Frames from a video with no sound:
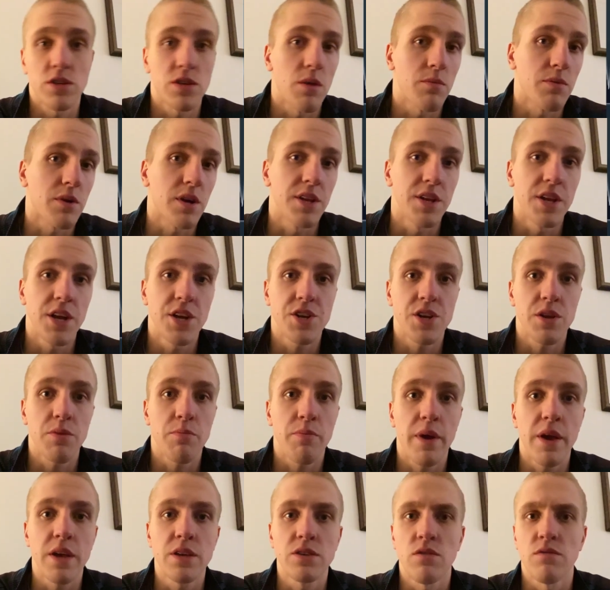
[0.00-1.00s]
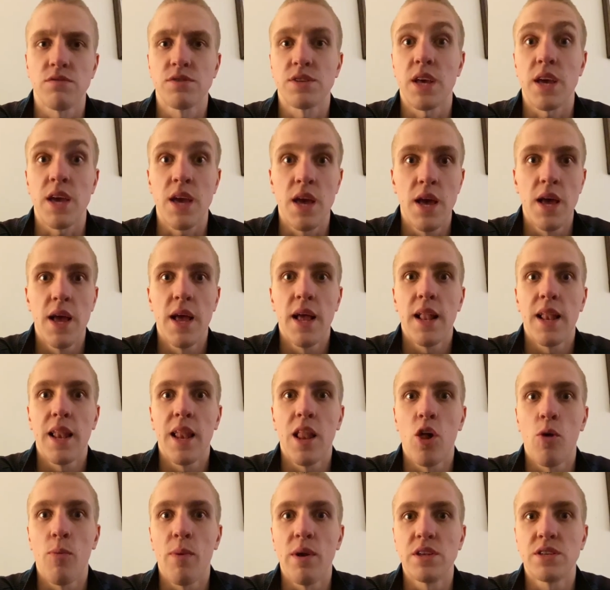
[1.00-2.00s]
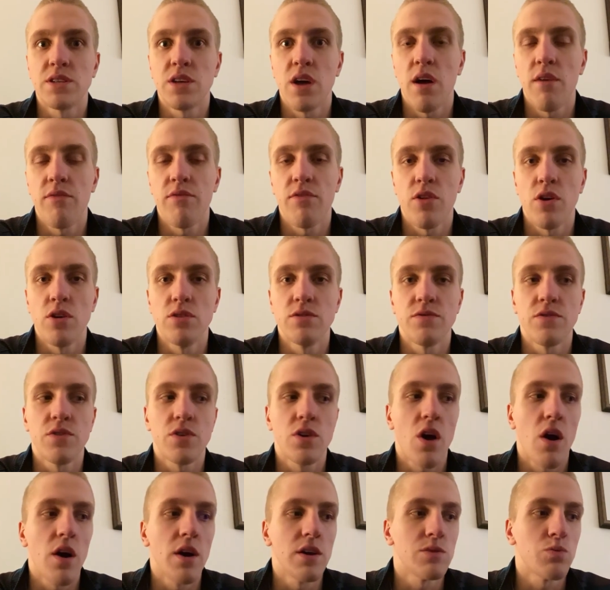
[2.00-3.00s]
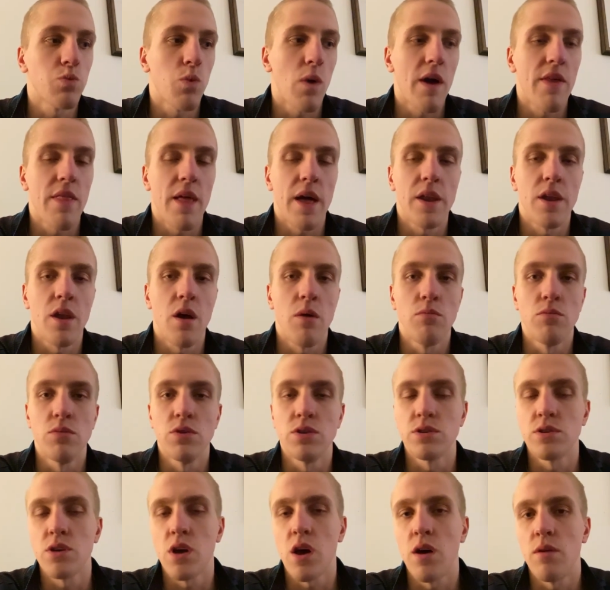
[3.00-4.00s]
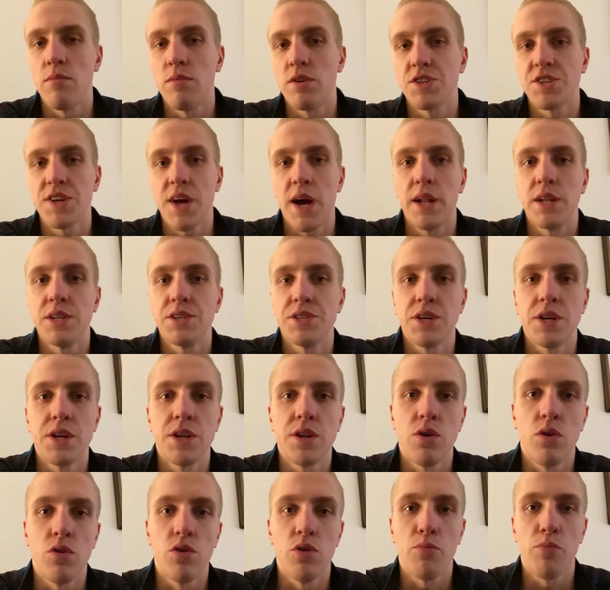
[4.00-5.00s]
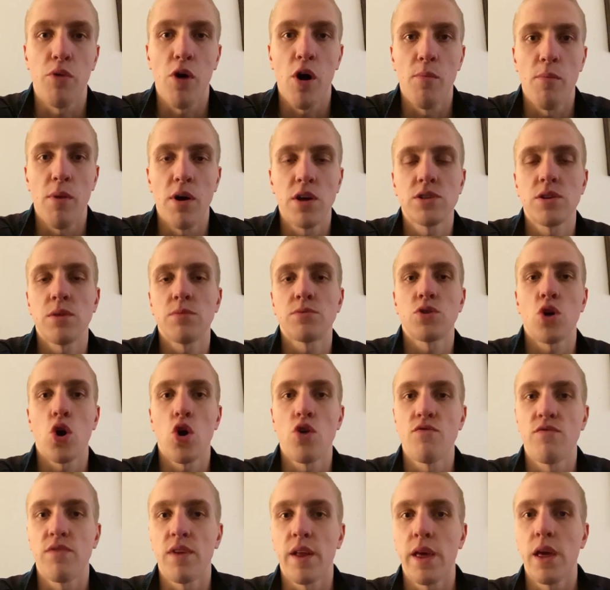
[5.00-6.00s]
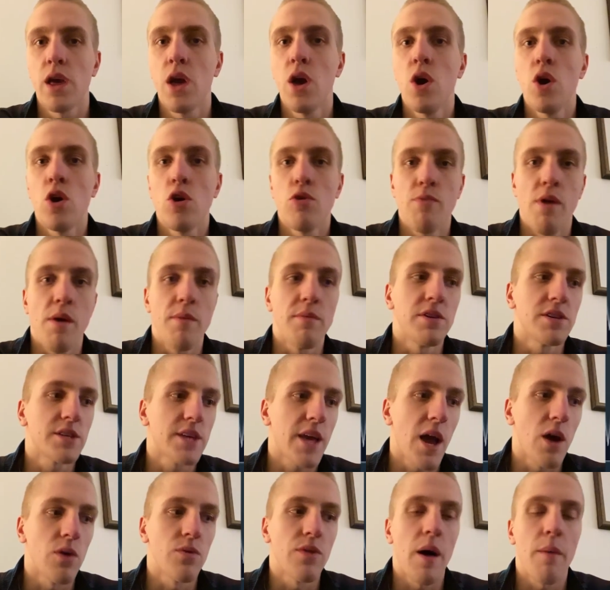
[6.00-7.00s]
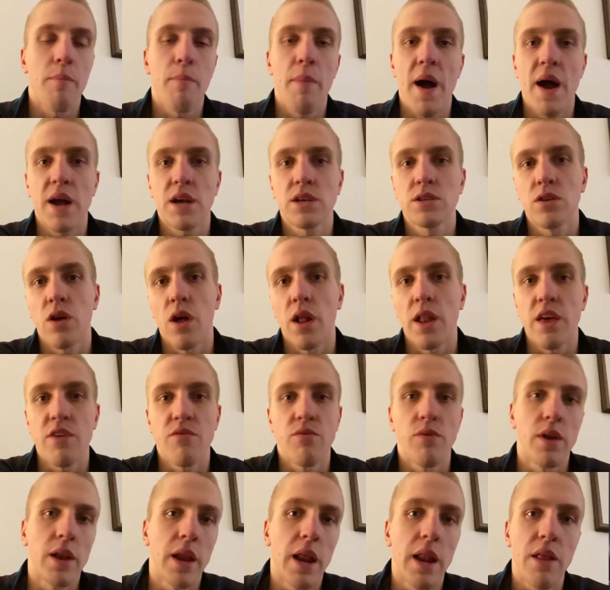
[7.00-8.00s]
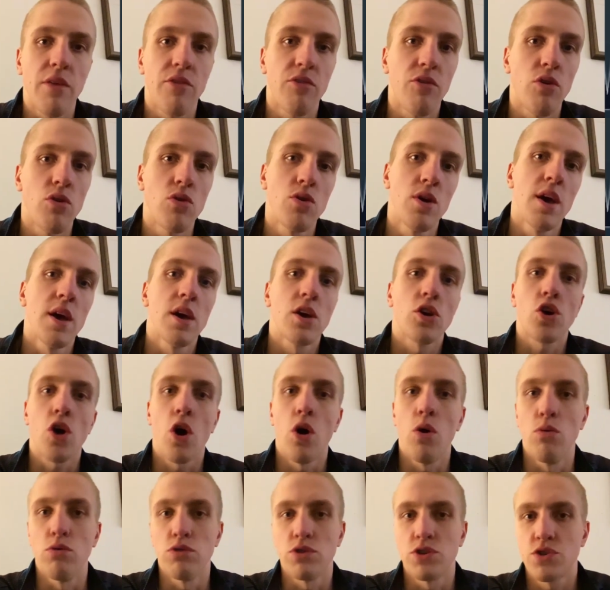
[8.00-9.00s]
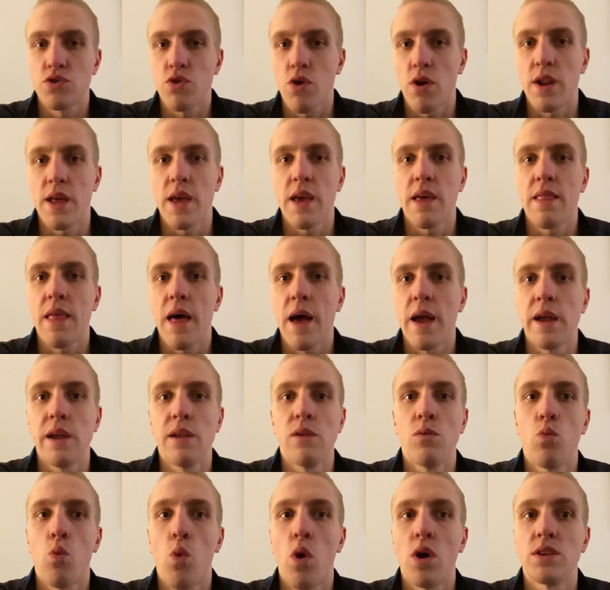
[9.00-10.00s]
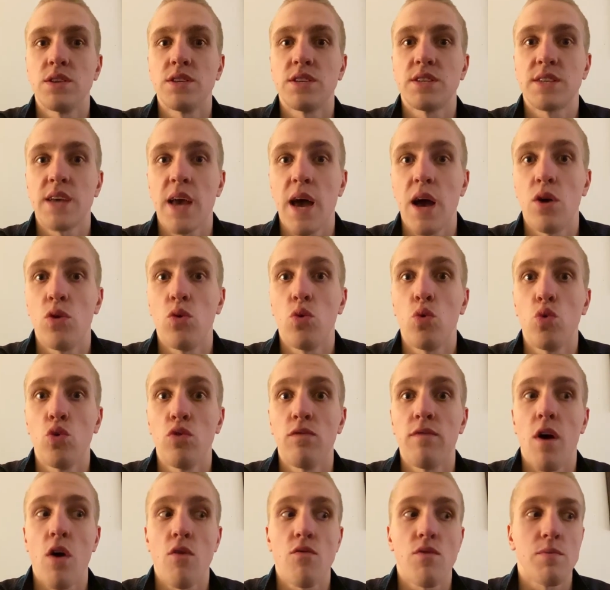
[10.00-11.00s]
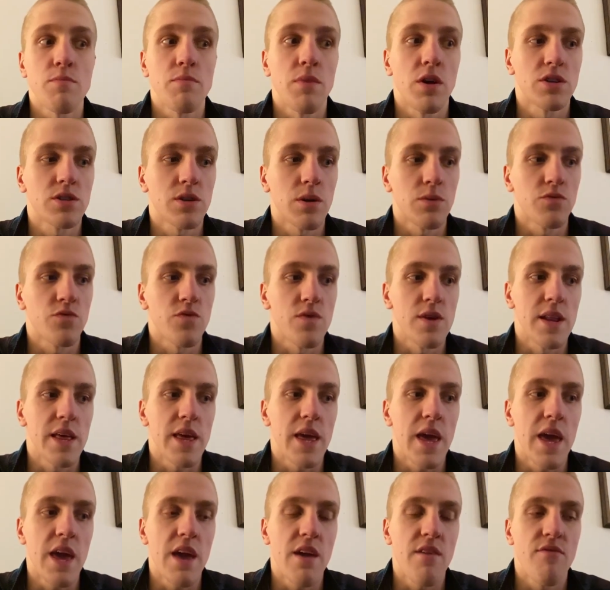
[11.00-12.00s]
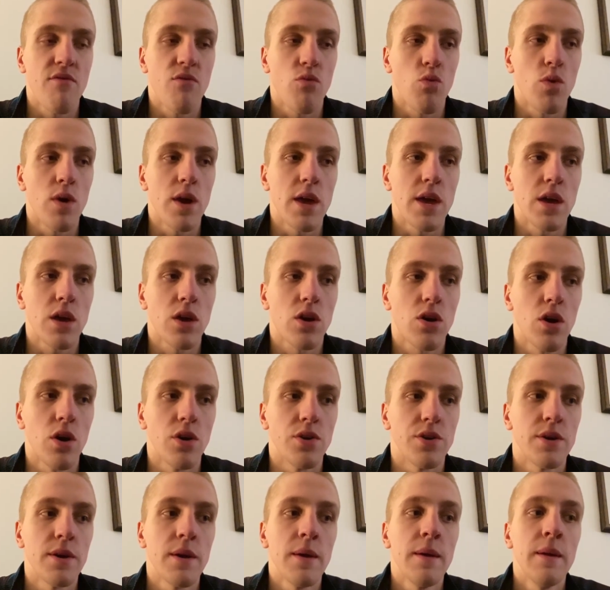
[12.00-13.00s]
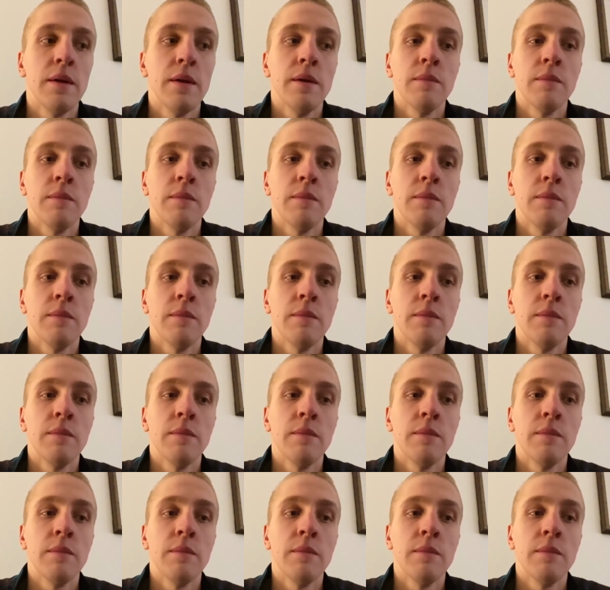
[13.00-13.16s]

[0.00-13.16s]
up conditioning piece. Obviously a little bit tough for those of you guys where that numbers are challenging on the bar muscle up, so hopefully maybe scale that back slightly if we needed to. Goal was to try and hit that in one set on all of our ring muscle ups really if we could.